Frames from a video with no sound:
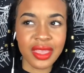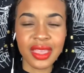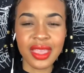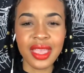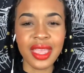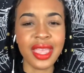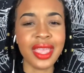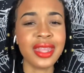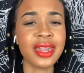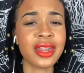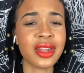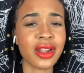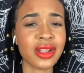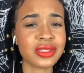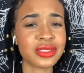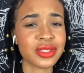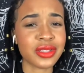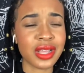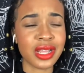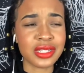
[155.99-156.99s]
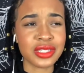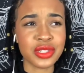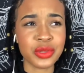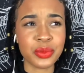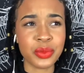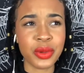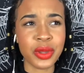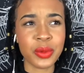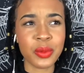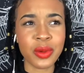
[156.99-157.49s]
And it also got to a
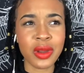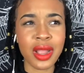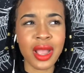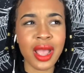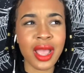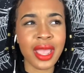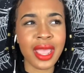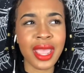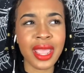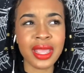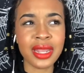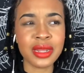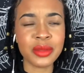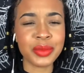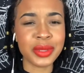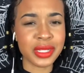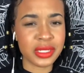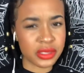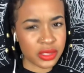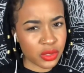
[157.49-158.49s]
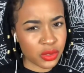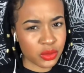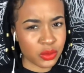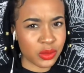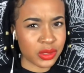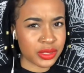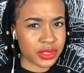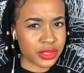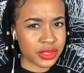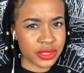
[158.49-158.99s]
point where I hated being told what
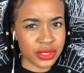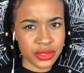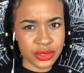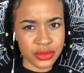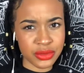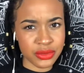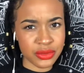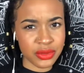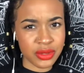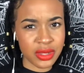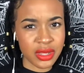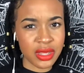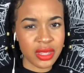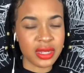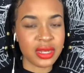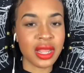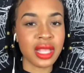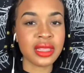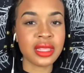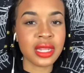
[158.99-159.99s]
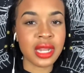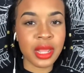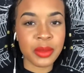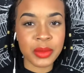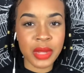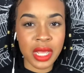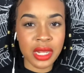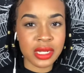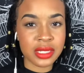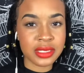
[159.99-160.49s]
to do. Not that I'm
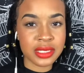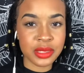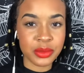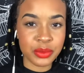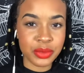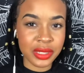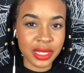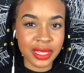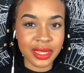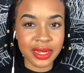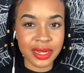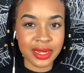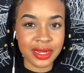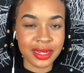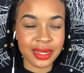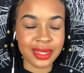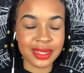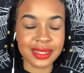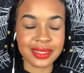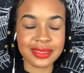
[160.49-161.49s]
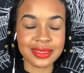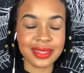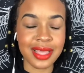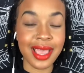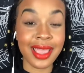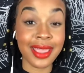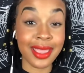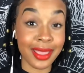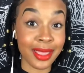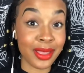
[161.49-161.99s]
not a team player, because I
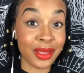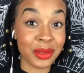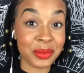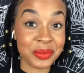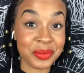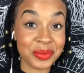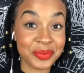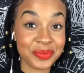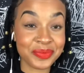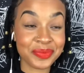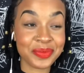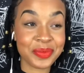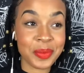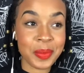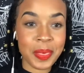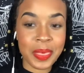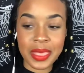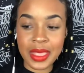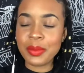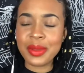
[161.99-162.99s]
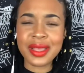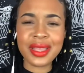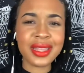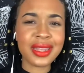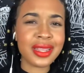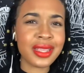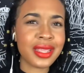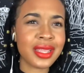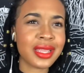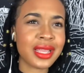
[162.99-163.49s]
am, but
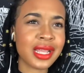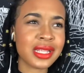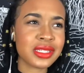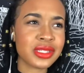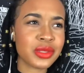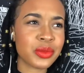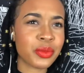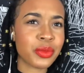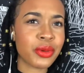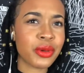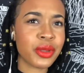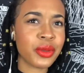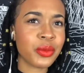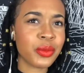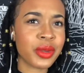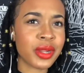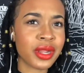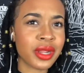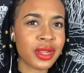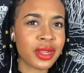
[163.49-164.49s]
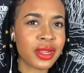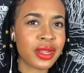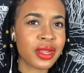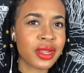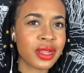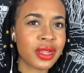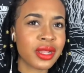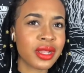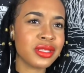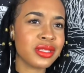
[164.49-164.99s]
it got to the point where
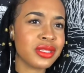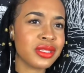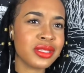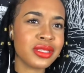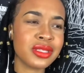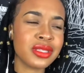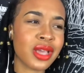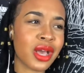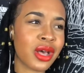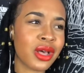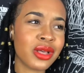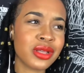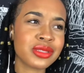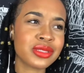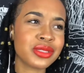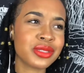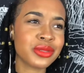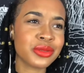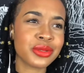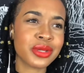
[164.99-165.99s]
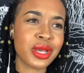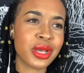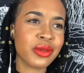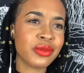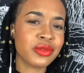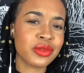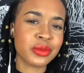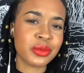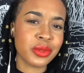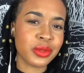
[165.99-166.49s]
y'all too
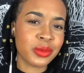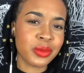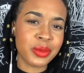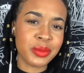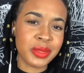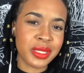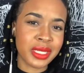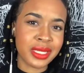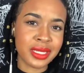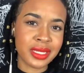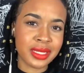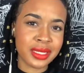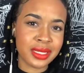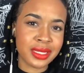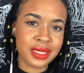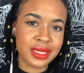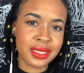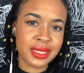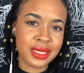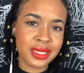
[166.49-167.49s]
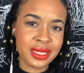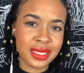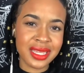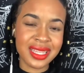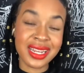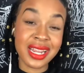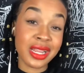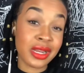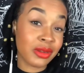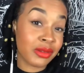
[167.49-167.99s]
comfortable with me, and I
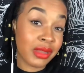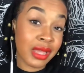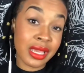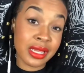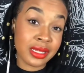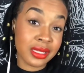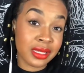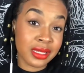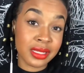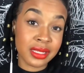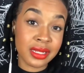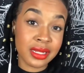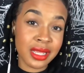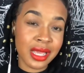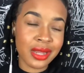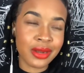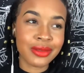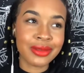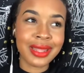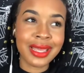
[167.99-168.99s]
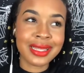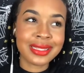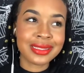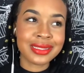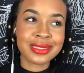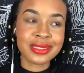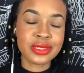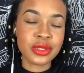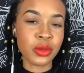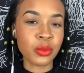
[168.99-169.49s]
don't like it. I don't like this
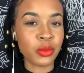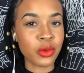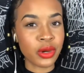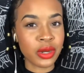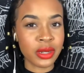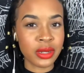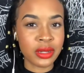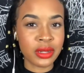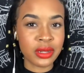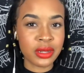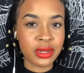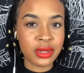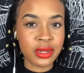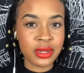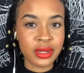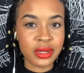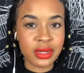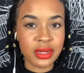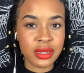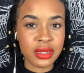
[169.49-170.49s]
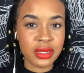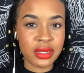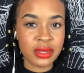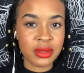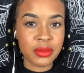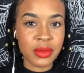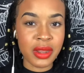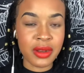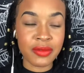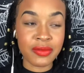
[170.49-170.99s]
no more.
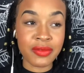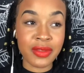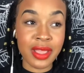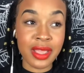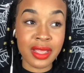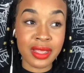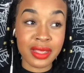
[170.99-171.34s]
Matter of fact,